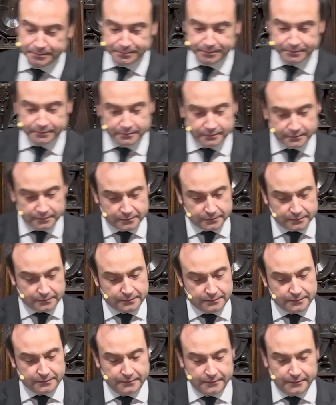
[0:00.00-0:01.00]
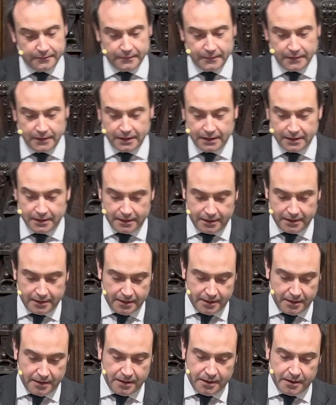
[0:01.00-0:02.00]

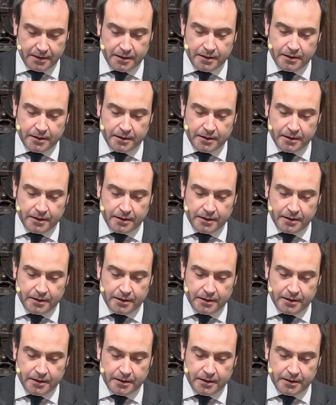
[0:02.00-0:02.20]
(no one is talking)